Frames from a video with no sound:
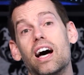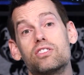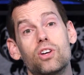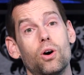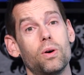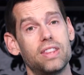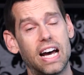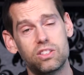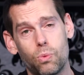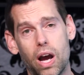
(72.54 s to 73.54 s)
So
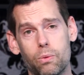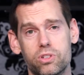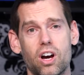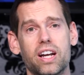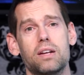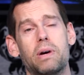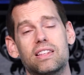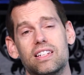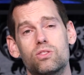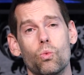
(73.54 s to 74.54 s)
that's why we're talking about
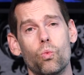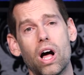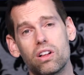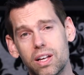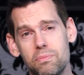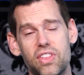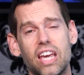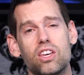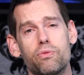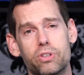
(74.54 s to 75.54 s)
this. Welcome.
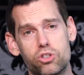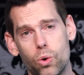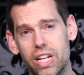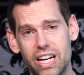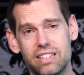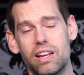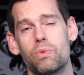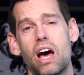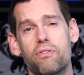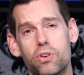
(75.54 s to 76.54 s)
Thank you for joining us. And
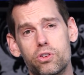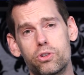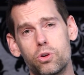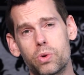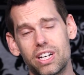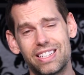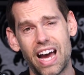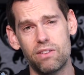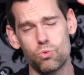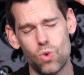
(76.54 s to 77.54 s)
without further ado, we're going to
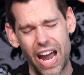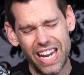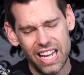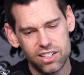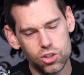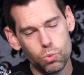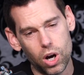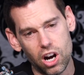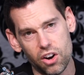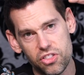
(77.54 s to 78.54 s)
dive right into
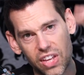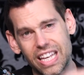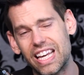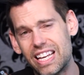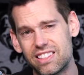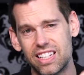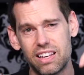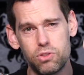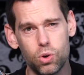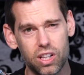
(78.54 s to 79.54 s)
what our thinking is. And to
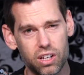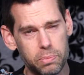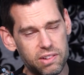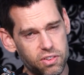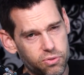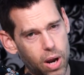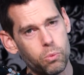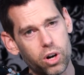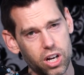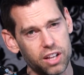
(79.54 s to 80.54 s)
give you a little bit of a
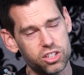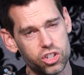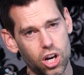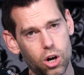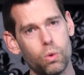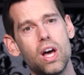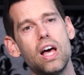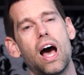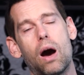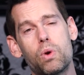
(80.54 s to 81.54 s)
framework on the show,
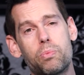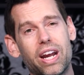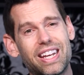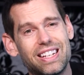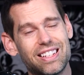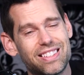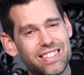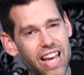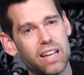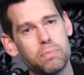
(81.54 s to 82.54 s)
we break it into
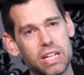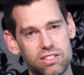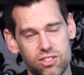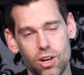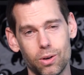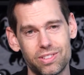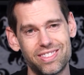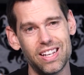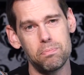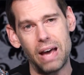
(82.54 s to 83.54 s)
segments. So
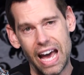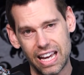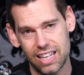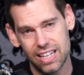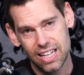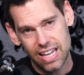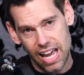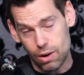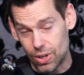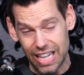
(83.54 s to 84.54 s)
sit back
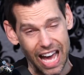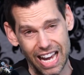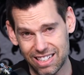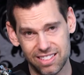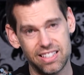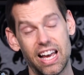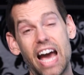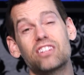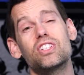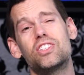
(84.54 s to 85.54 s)
and relax.
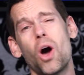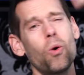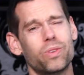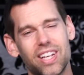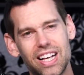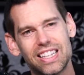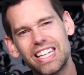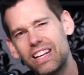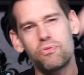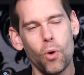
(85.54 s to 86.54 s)
Actually, don't.
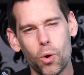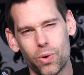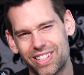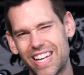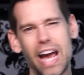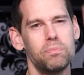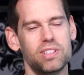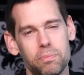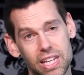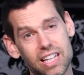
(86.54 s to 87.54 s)
Lean forward. Type
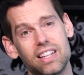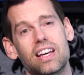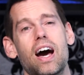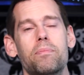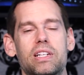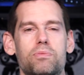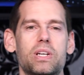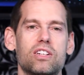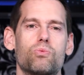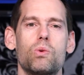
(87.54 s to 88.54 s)
something into the comments
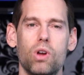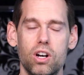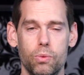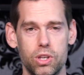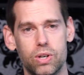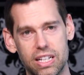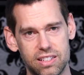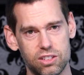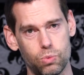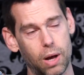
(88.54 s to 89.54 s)
because we want to know what you guys
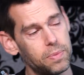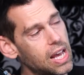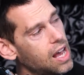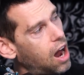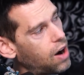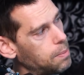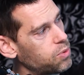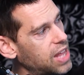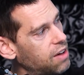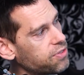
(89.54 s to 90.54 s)
think as well. All right. But
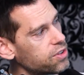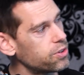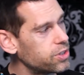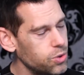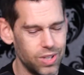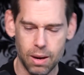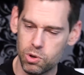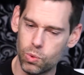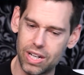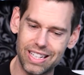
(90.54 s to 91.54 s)
without further ado, number
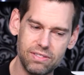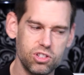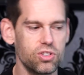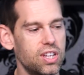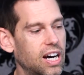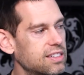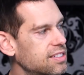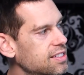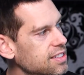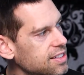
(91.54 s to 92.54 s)
one, give us your
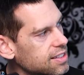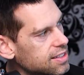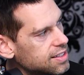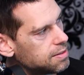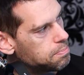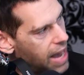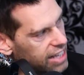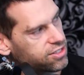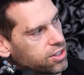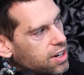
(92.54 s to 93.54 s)
thoughts.
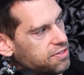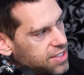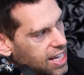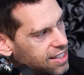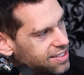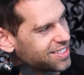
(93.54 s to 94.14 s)
Master of finesse.